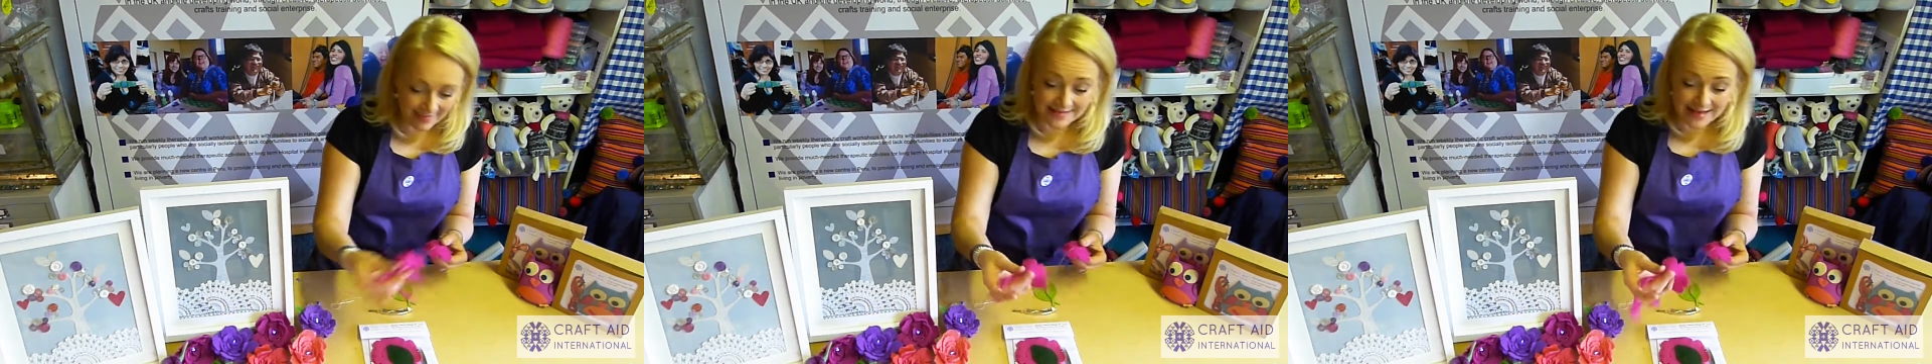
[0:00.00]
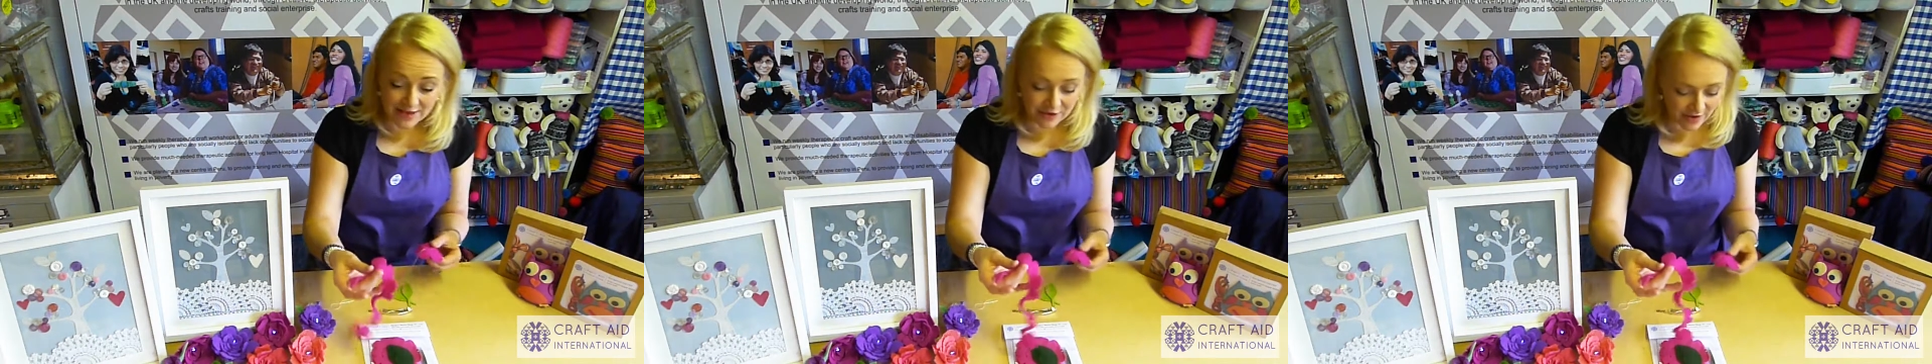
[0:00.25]

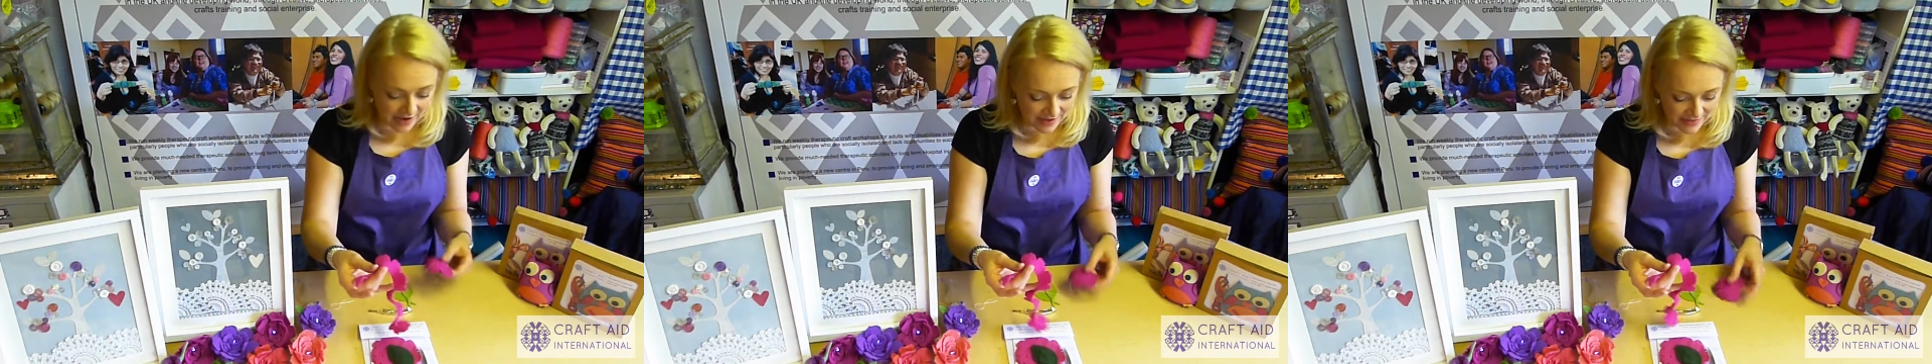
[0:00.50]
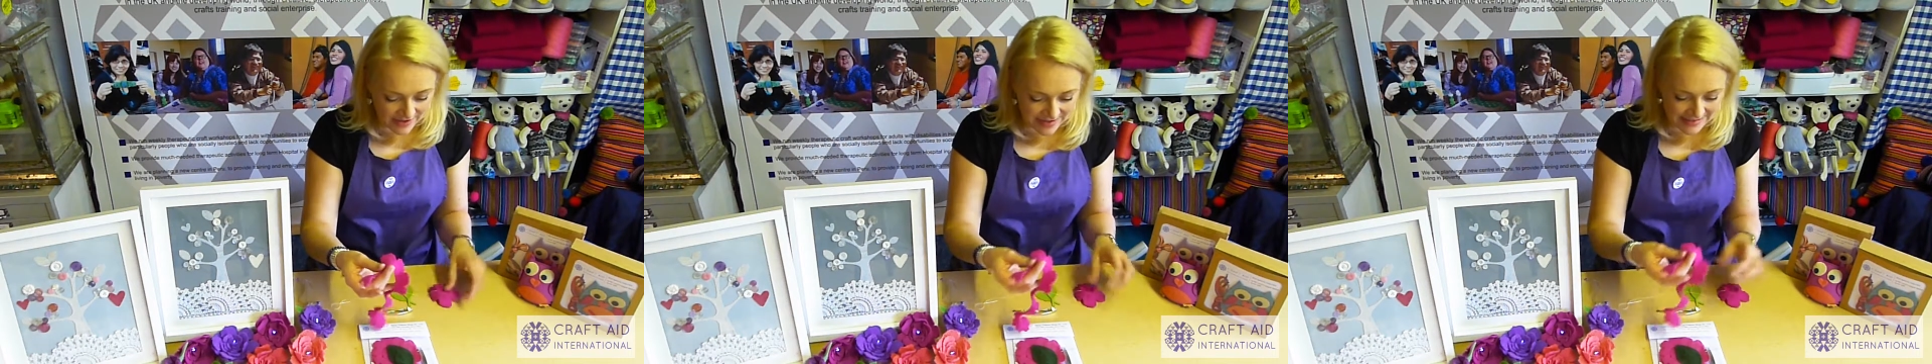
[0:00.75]
Take your
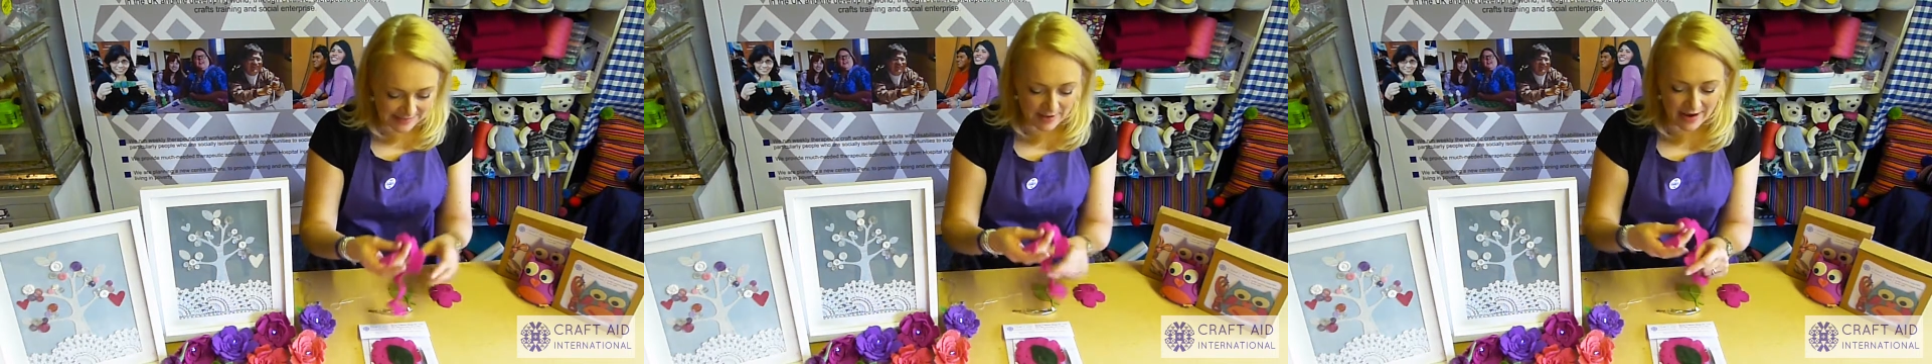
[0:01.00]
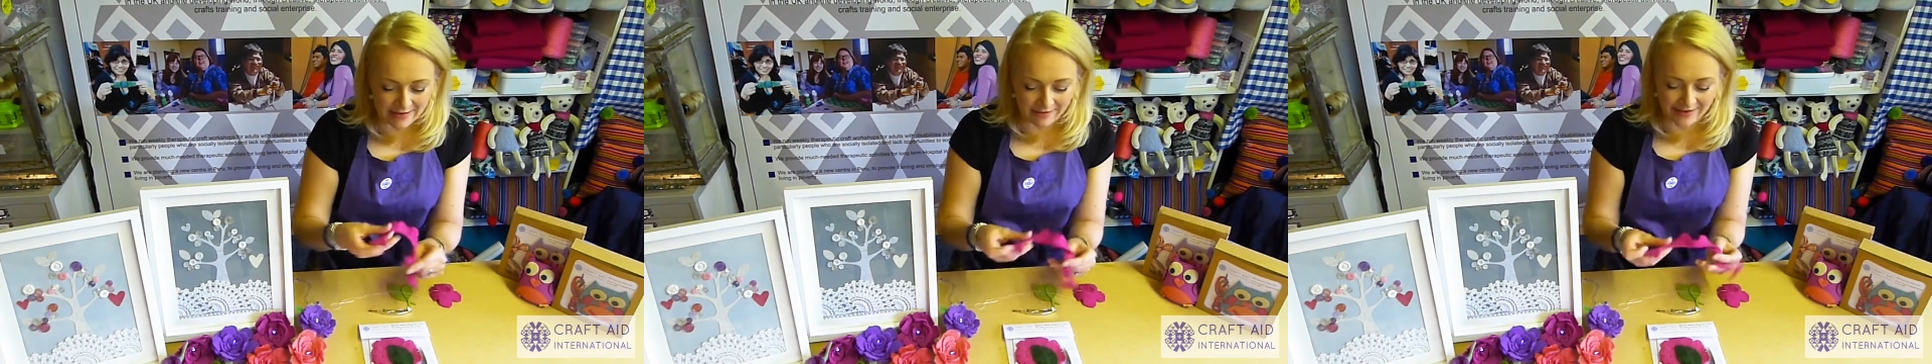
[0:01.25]
other
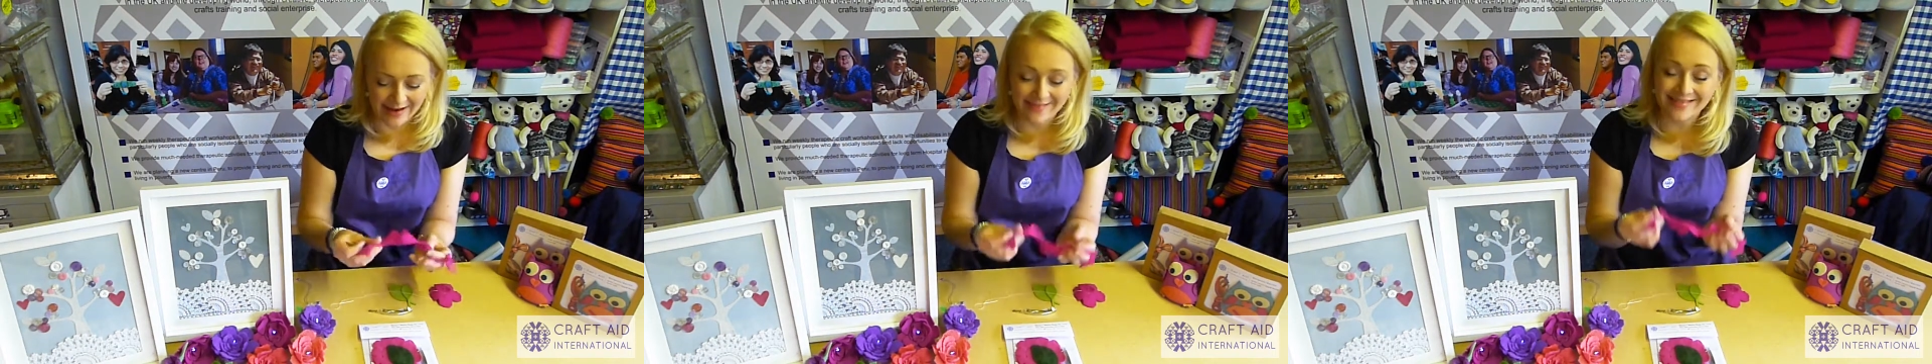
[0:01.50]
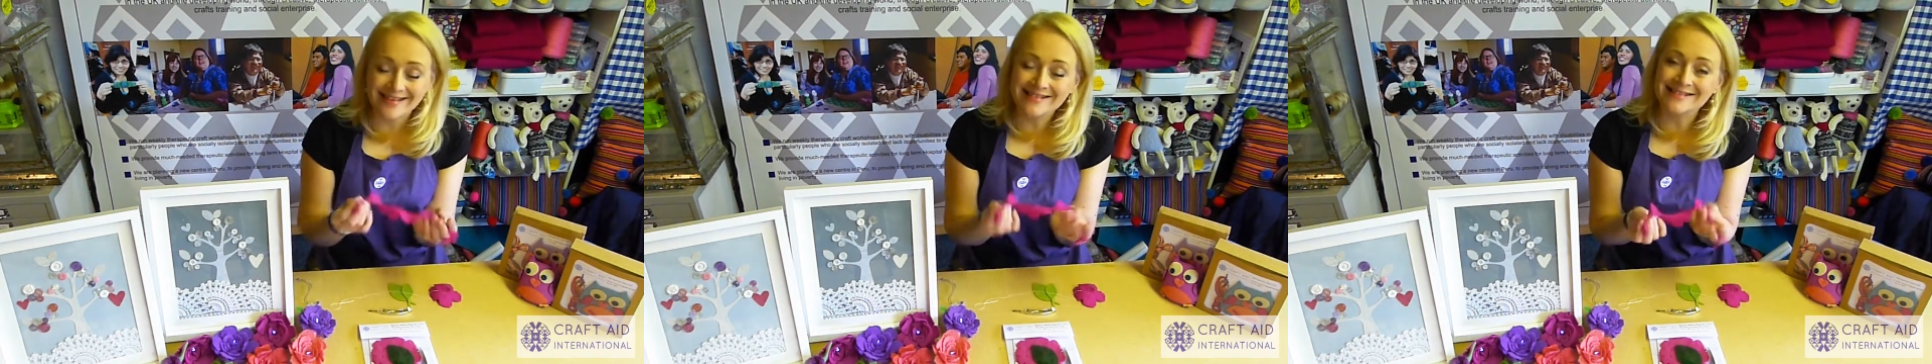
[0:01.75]
spiral. Now
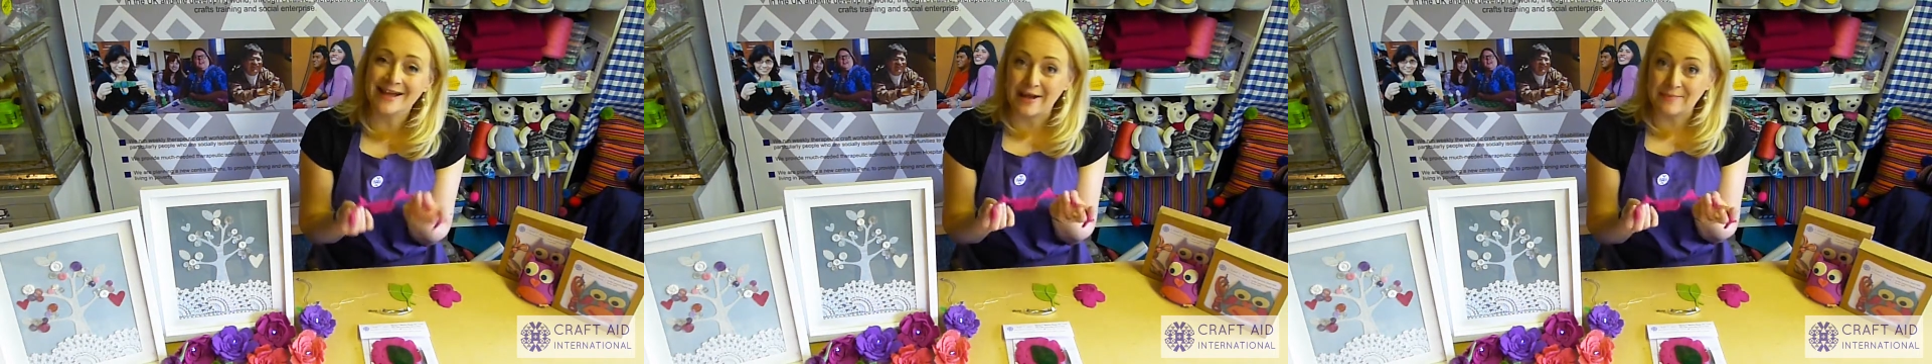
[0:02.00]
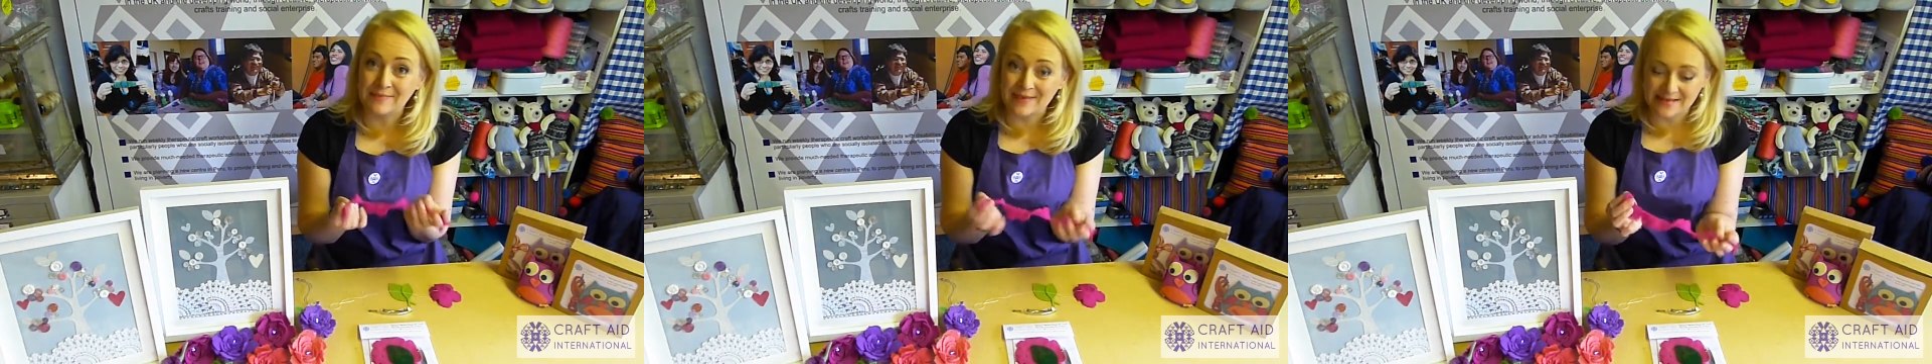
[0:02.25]
this
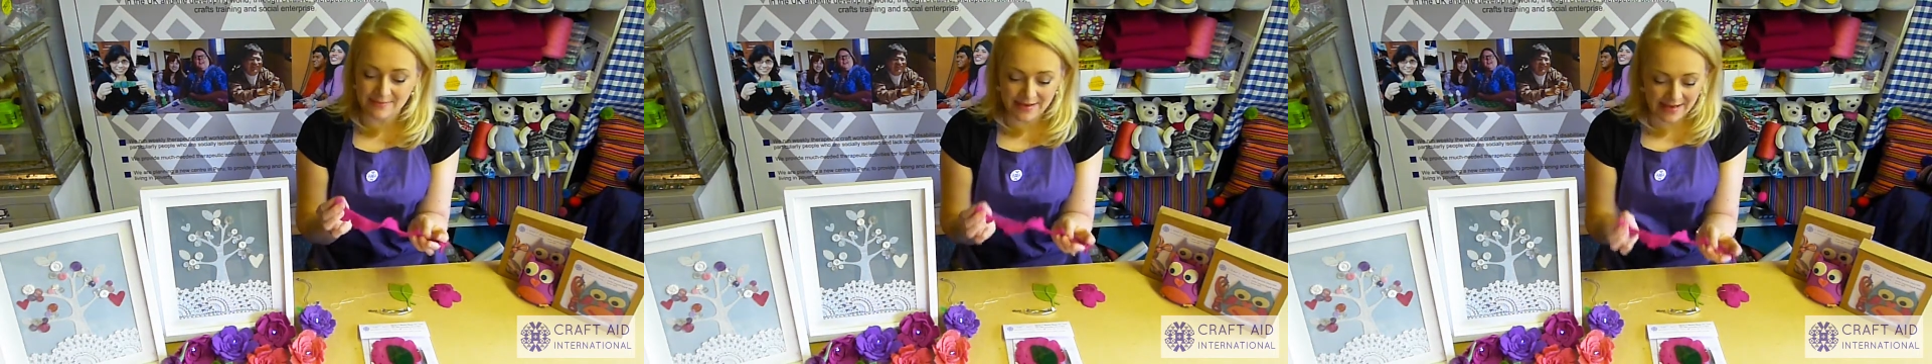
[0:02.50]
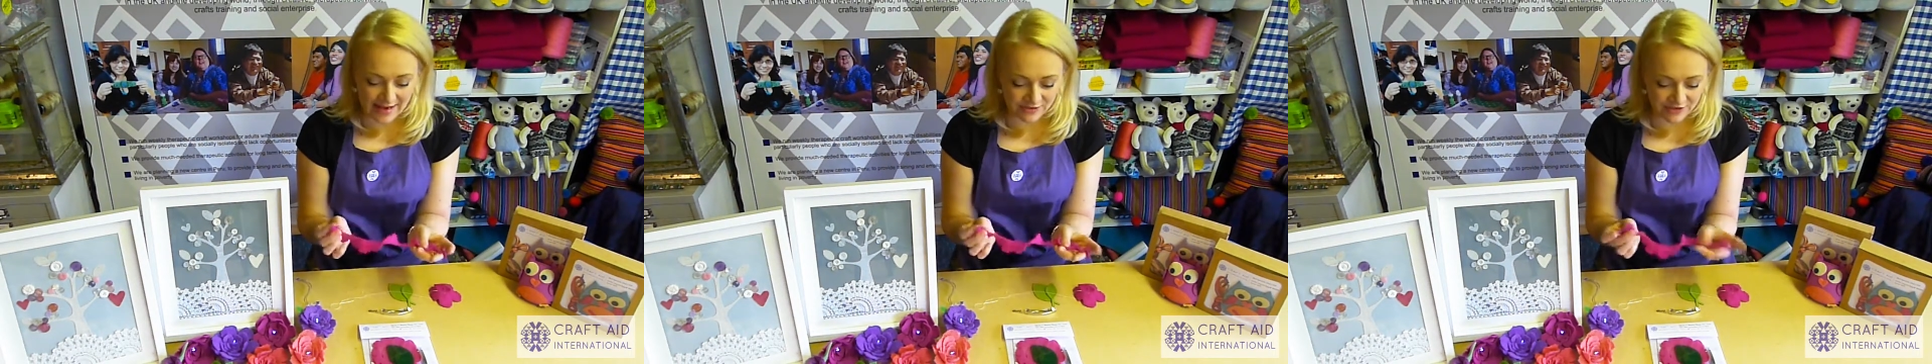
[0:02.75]
time, it's a bit
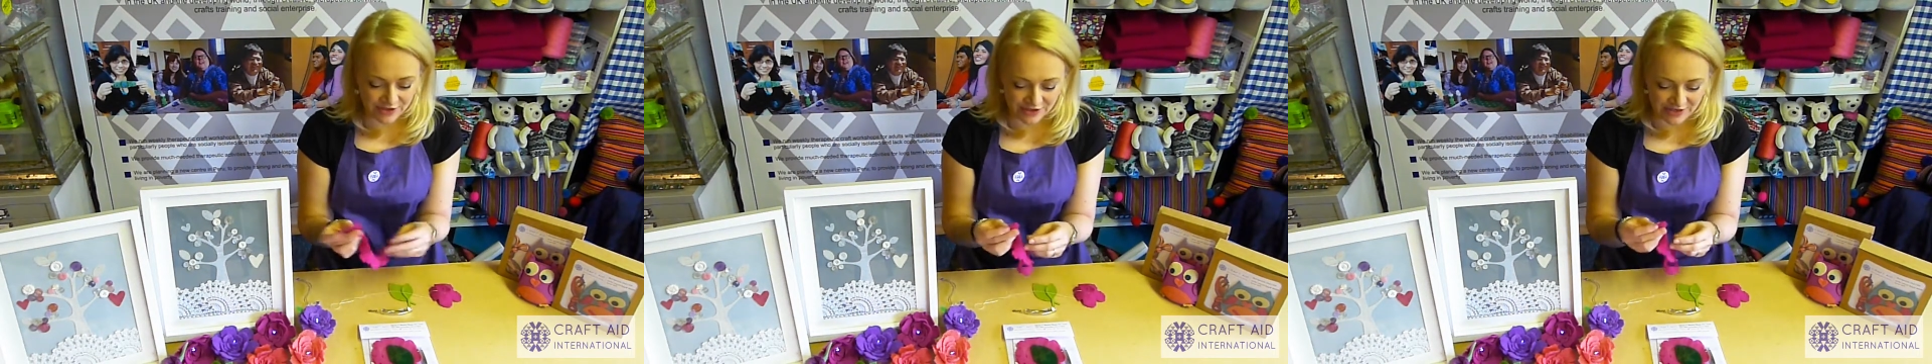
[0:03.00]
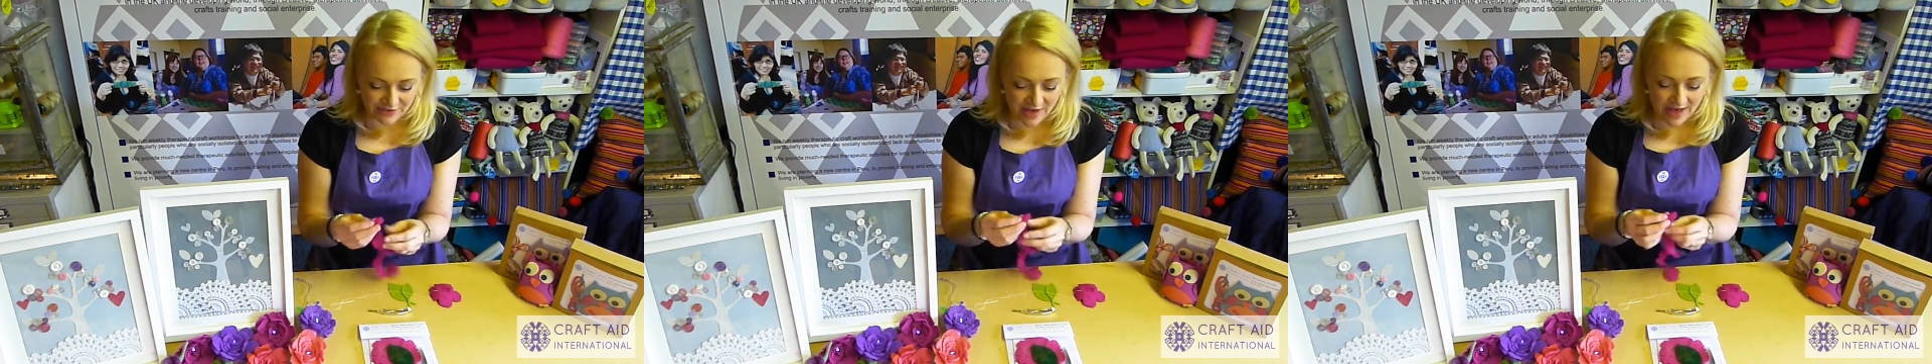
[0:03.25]

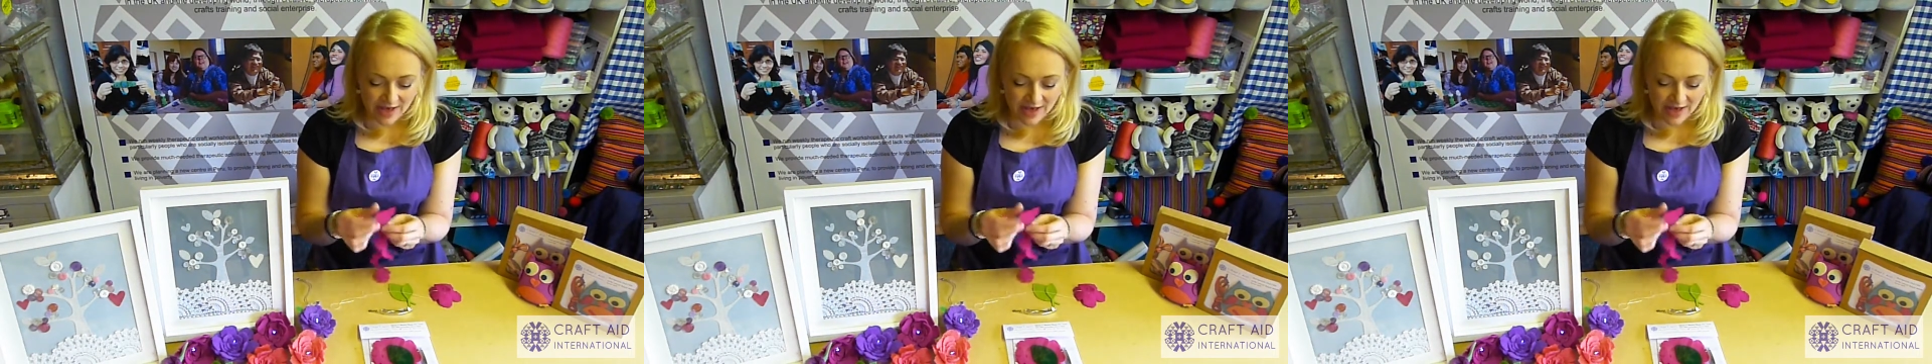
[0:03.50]
counterintuitive,